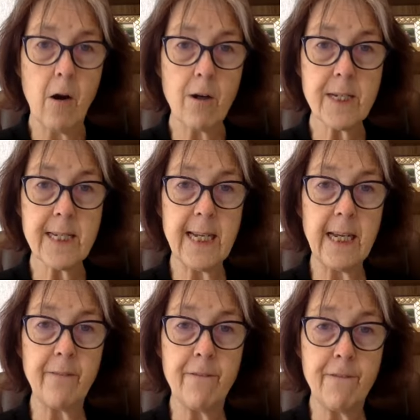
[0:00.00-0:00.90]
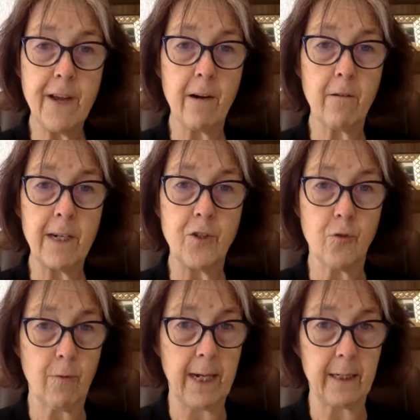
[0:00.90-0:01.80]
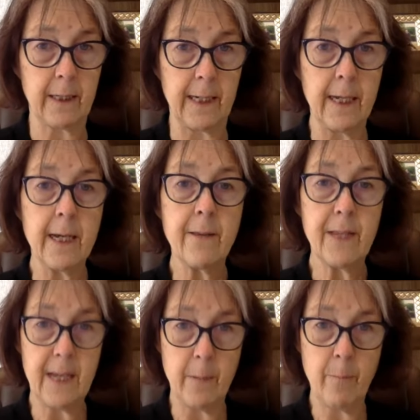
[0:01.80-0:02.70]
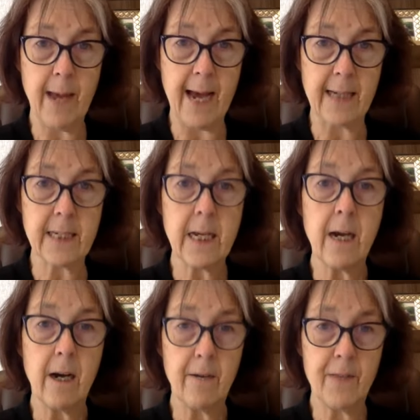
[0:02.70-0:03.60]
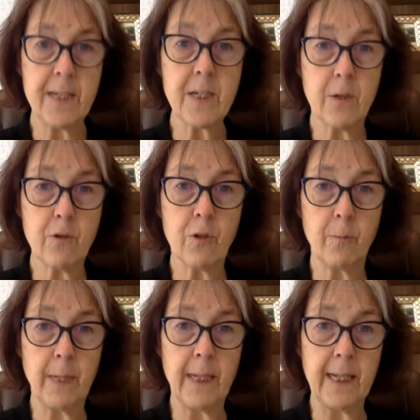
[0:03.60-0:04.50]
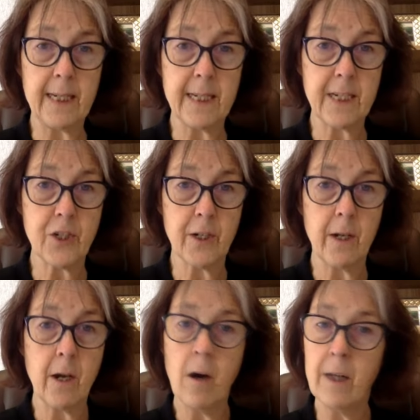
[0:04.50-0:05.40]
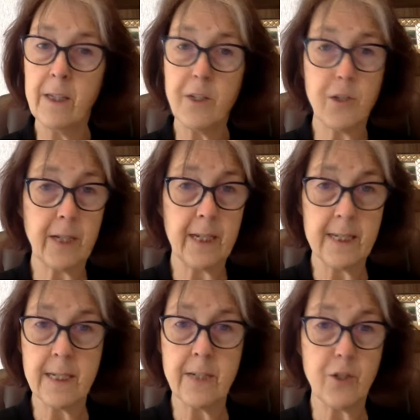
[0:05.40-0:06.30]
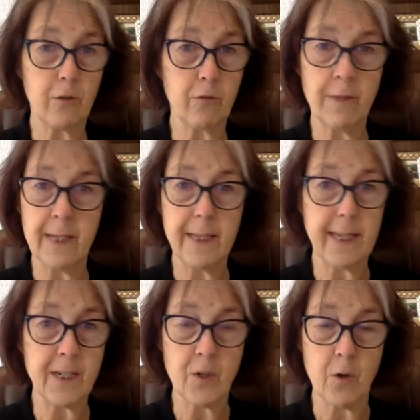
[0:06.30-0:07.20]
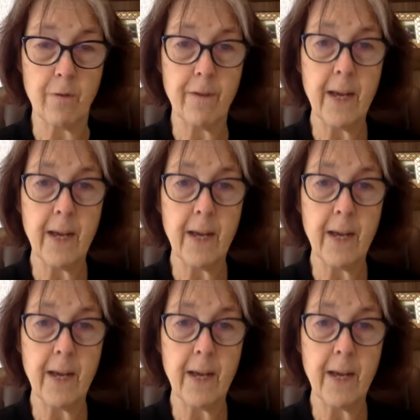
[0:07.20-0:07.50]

are seeing very directly the impact of this social media addiction on the kids and children that they serve.